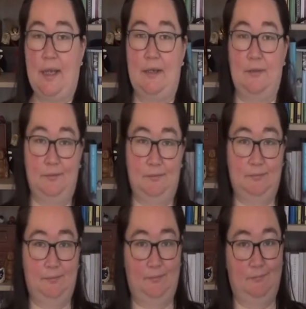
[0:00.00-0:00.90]
down,
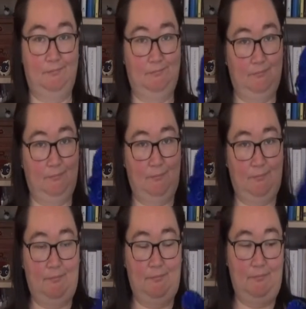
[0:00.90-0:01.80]

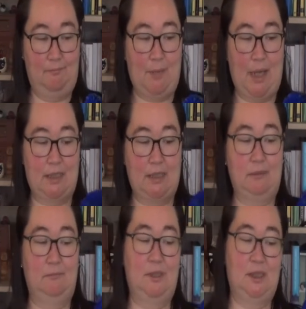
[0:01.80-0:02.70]
back
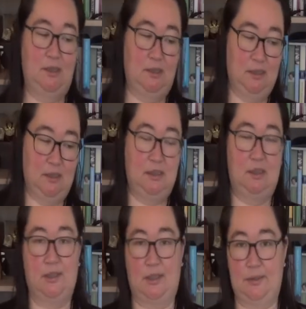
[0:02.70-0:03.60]

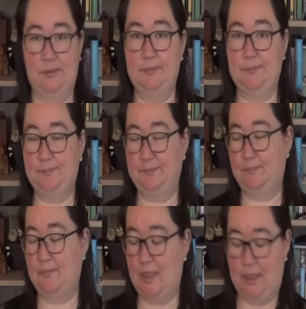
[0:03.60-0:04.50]
to go.
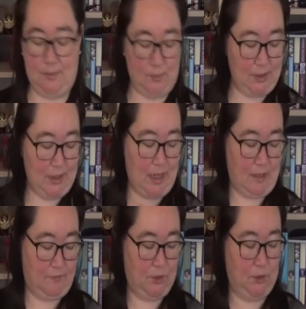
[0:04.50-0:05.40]
It will
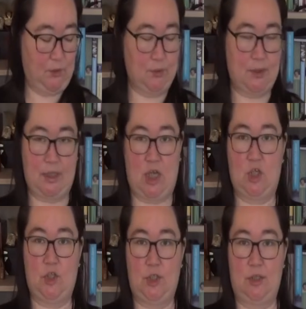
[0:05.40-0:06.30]
have
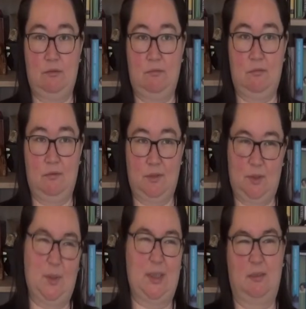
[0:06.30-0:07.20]
short-ish,
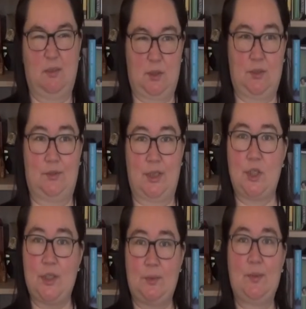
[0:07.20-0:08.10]
well, not
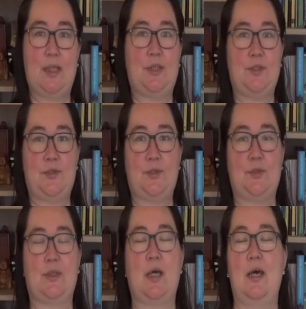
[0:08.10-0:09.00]
short-ish, it will have
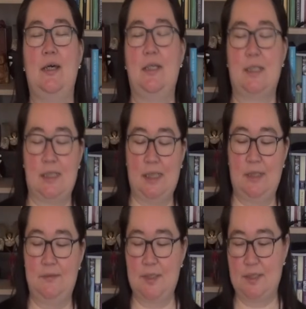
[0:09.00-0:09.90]
short
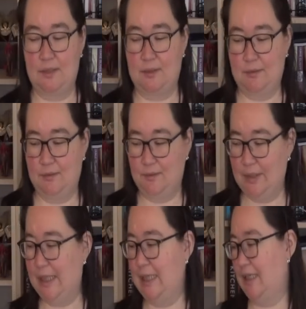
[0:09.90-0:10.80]
sleeves, so
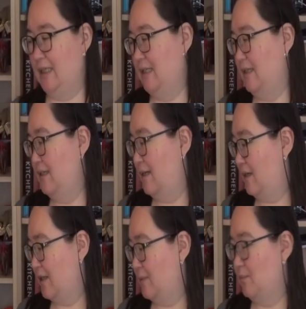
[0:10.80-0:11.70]
really
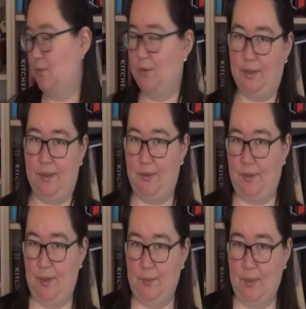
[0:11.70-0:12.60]
I am more than a
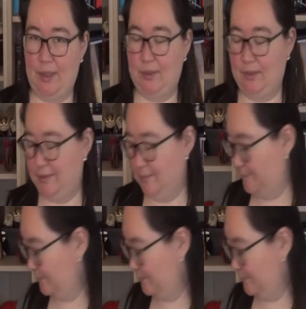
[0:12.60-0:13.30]
third way done.